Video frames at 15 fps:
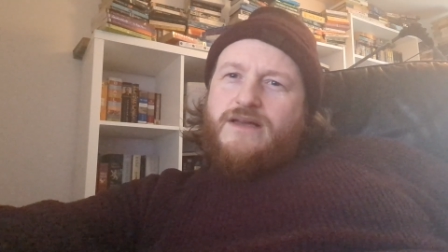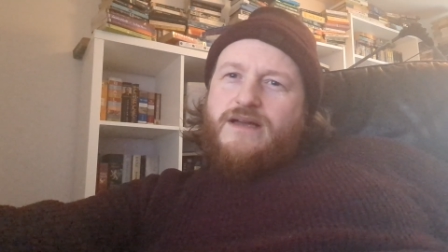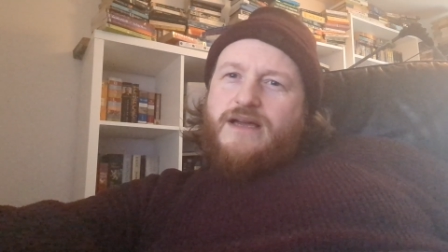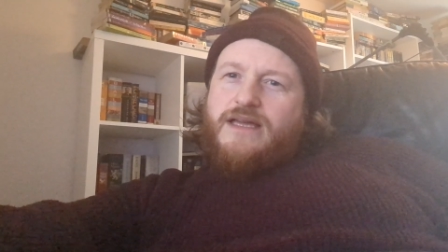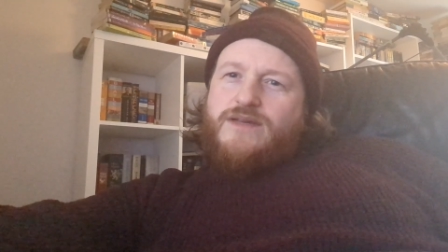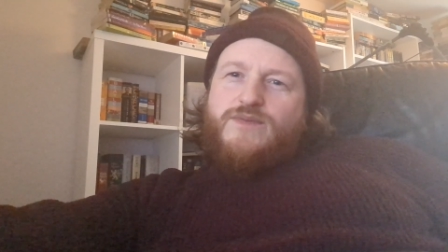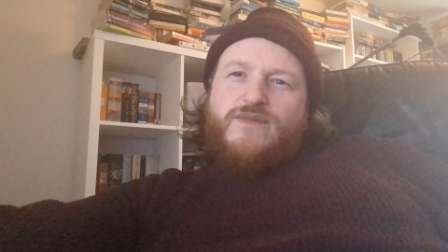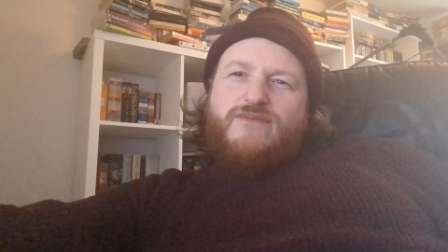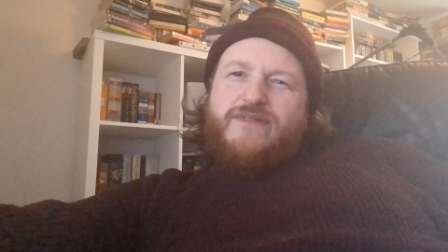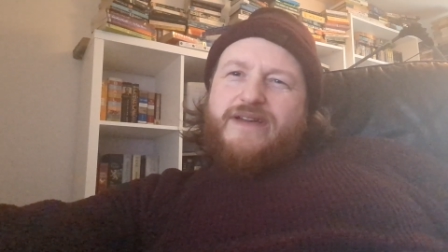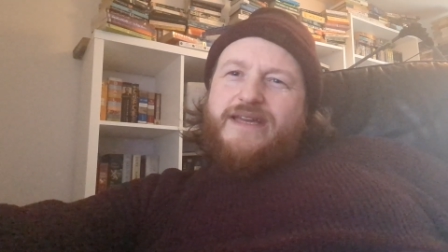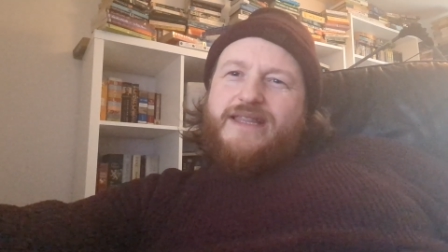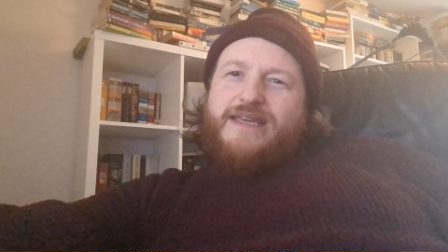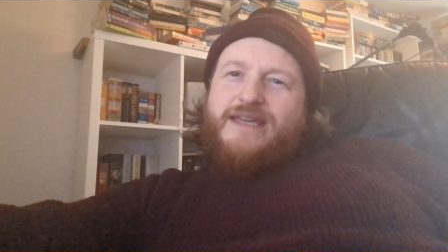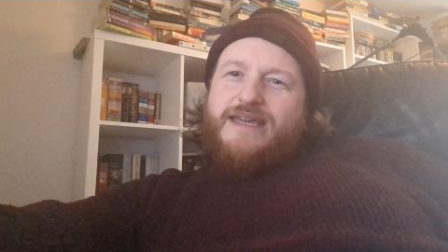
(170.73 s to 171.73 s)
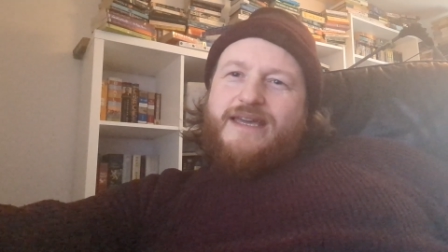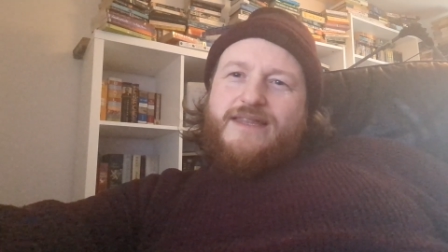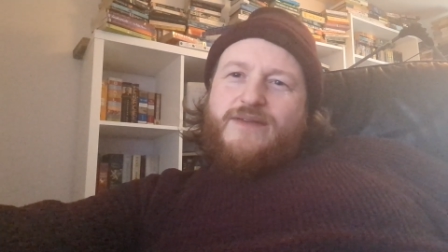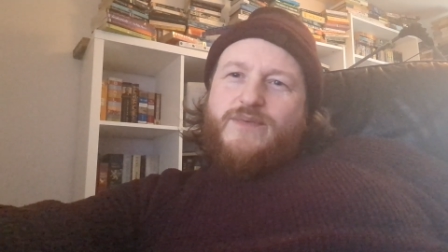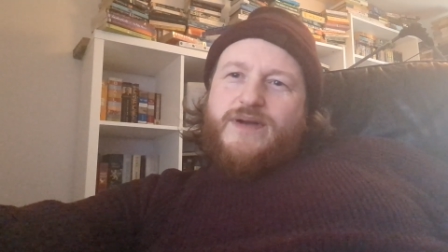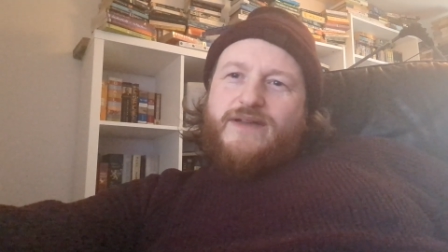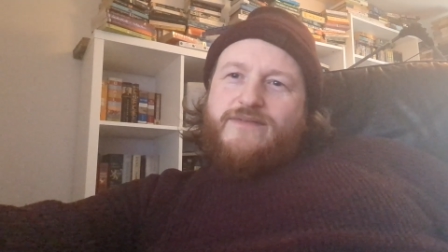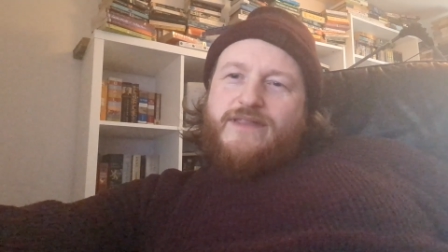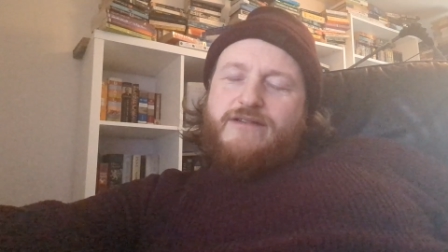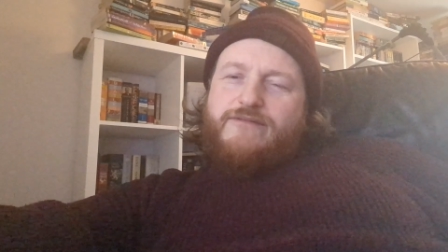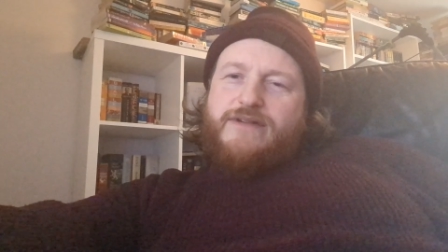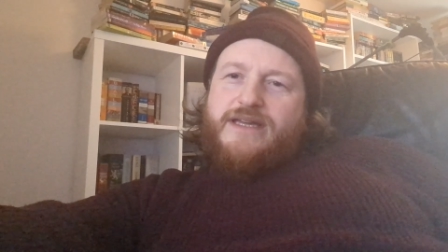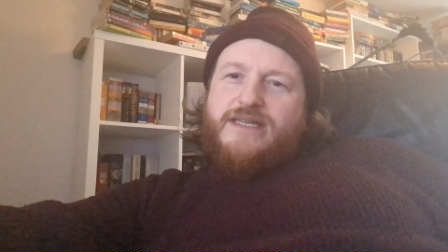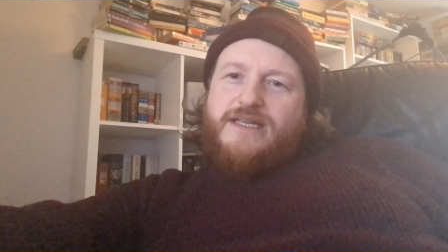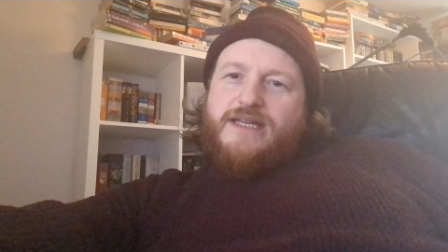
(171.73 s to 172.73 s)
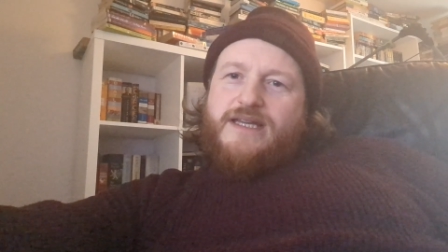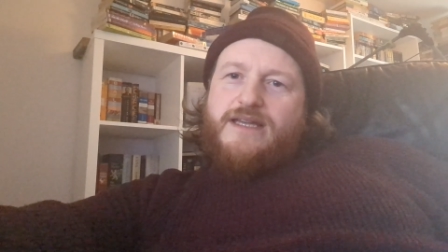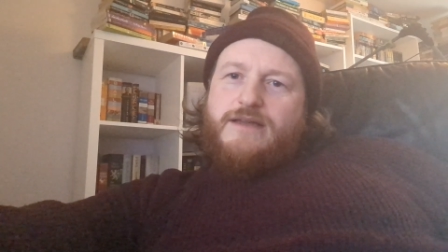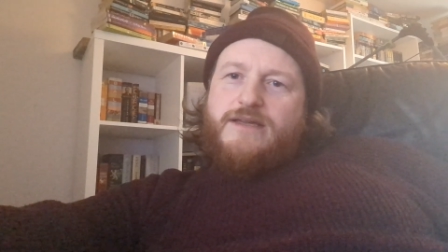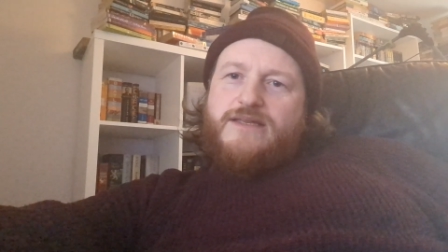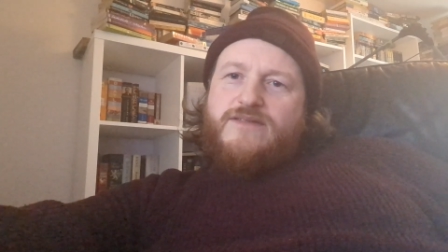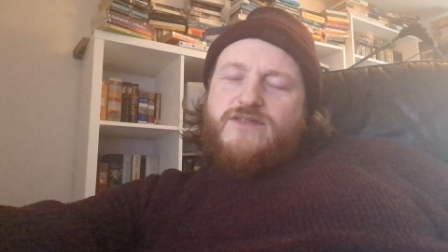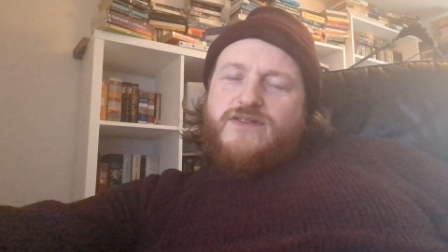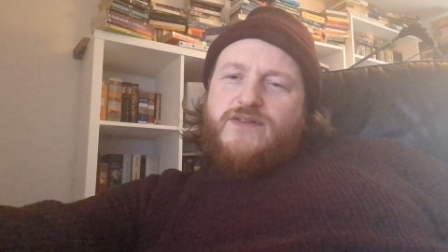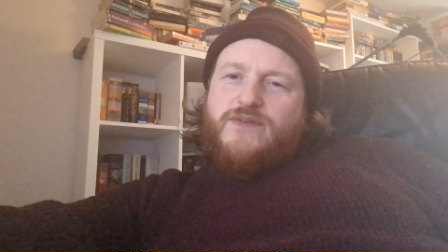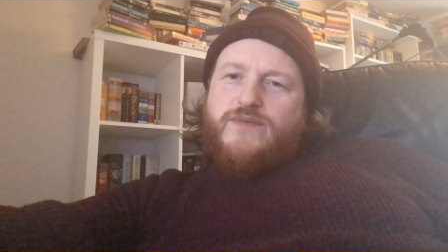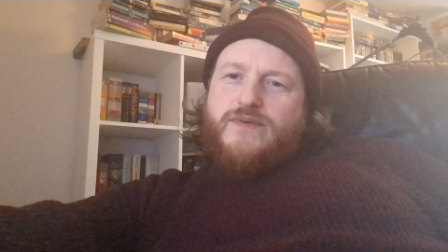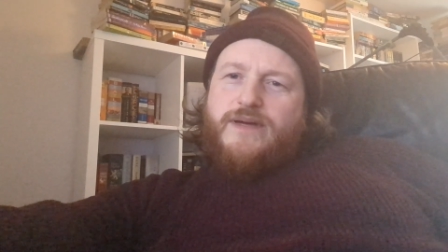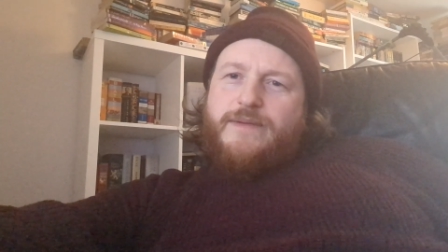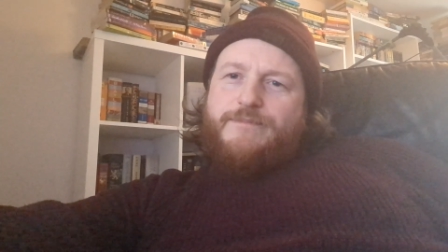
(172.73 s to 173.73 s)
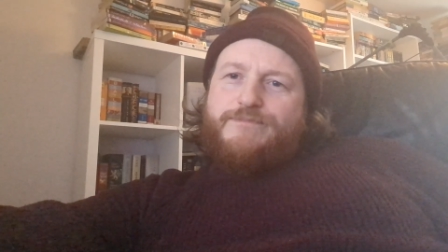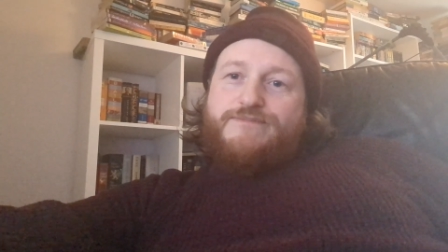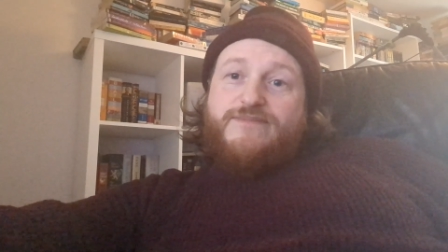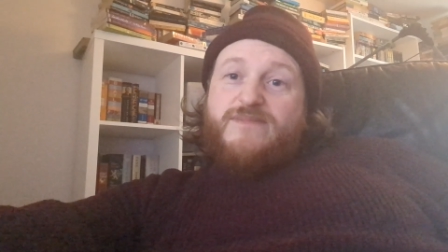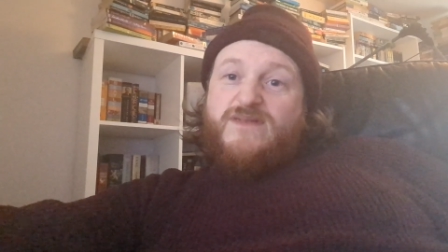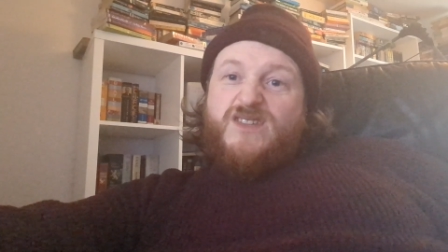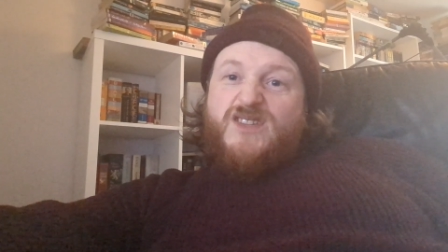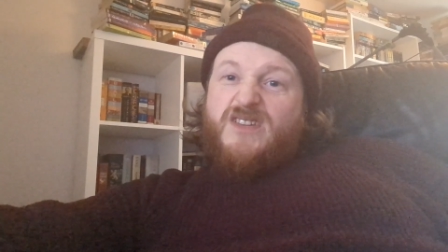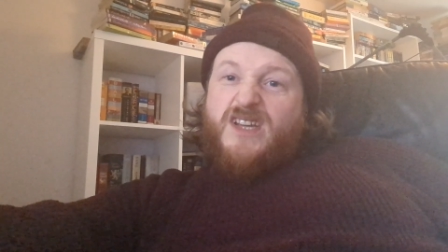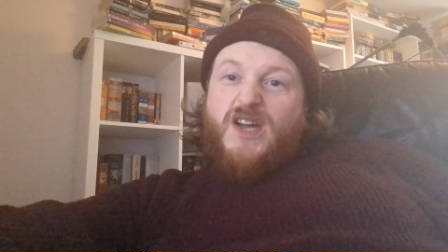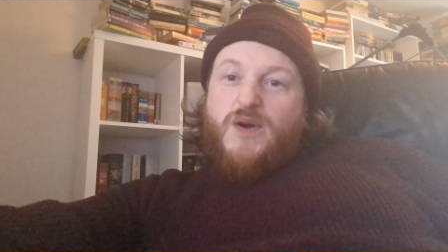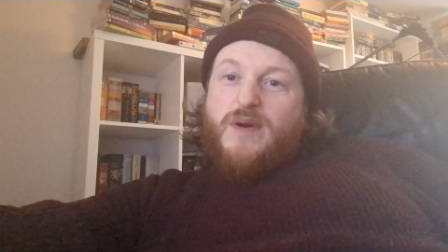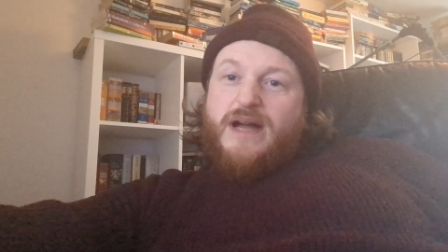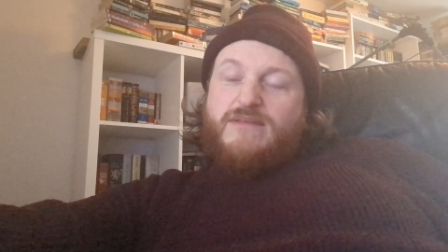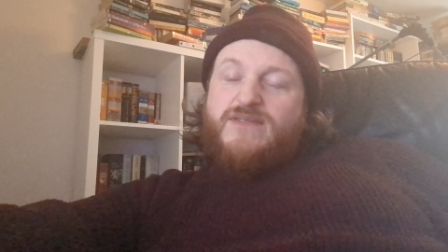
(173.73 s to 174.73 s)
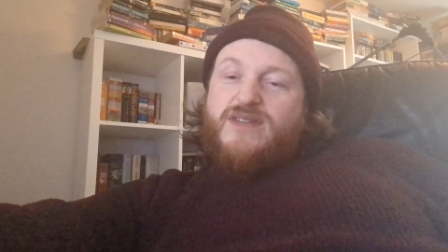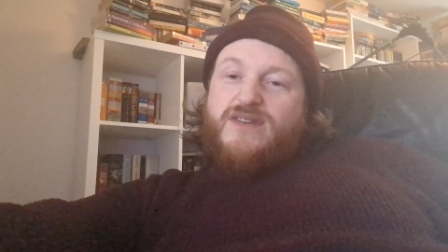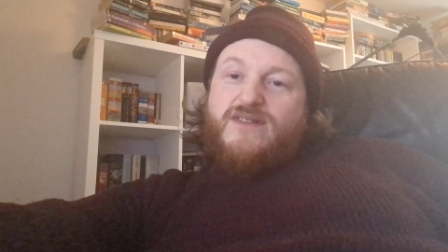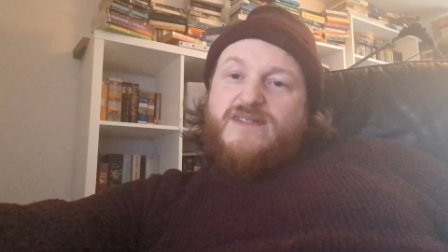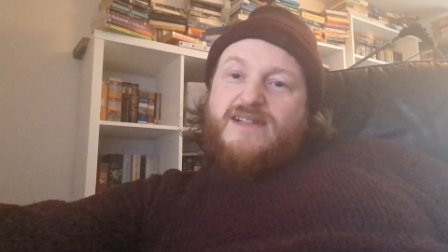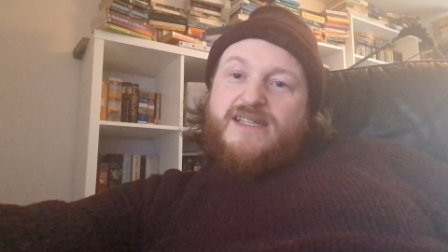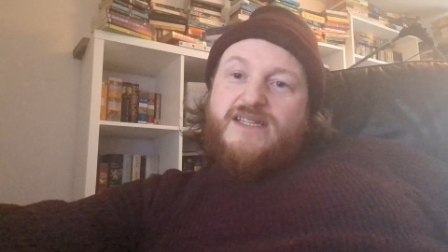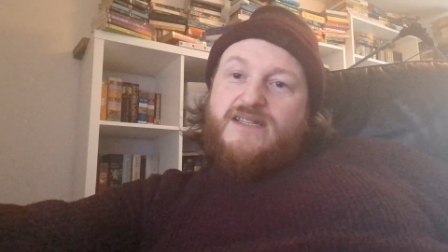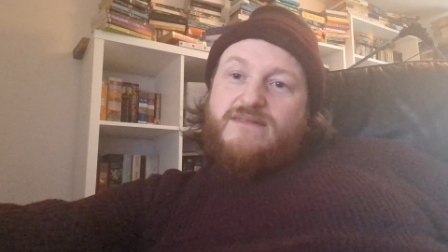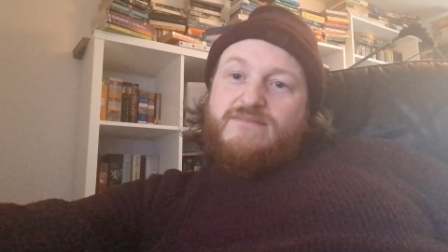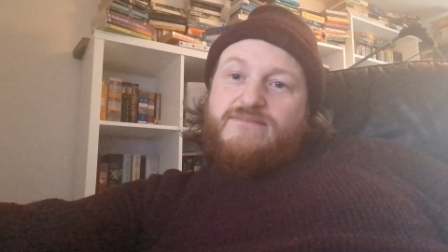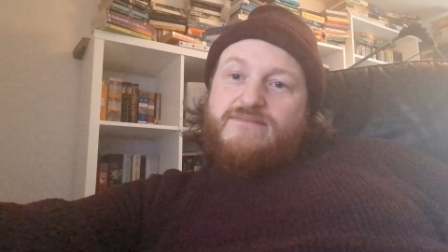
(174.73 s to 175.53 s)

and will really get in the way of their reading is to um, just go outside.